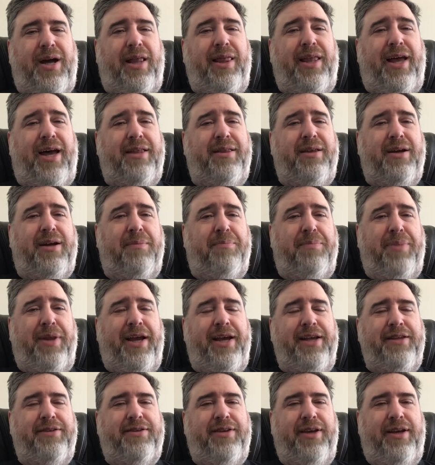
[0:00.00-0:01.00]
lot of the
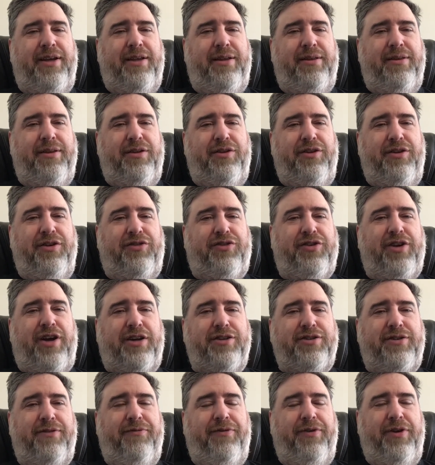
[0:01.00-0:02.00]
complaints in the
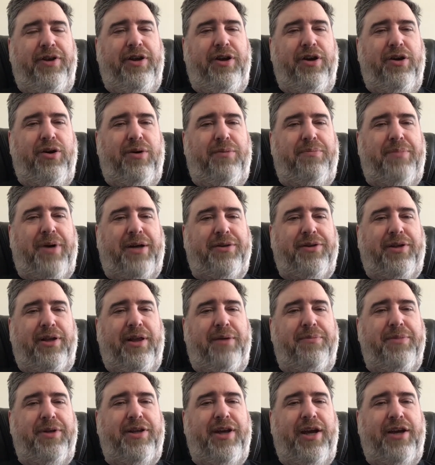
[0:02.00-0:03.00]
discussion video about the
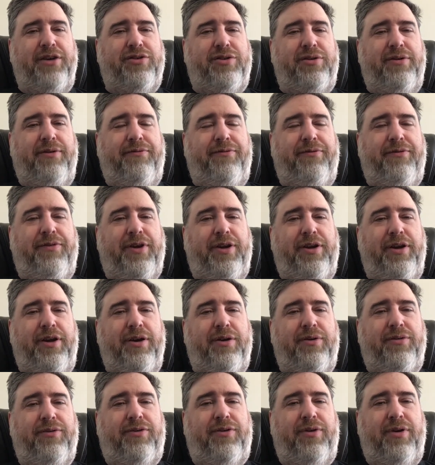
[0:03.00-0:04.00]
limitation of
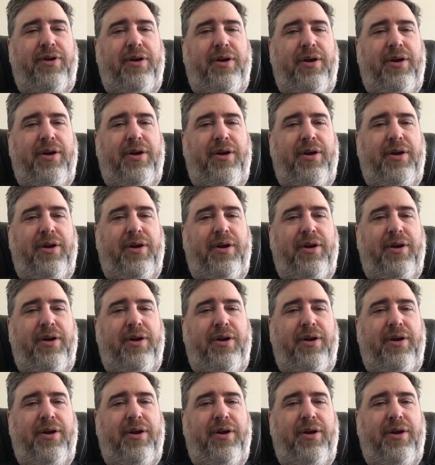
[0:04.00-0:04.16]
videos,